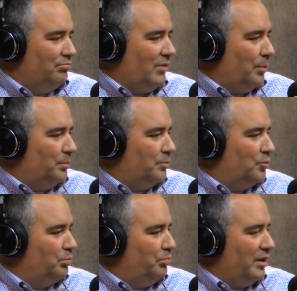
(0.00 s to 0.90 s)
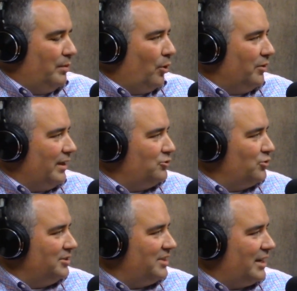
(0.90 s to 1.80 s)
help be a part of that
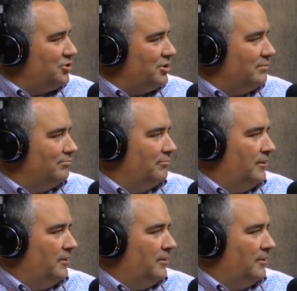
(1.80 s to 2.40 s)
transaction,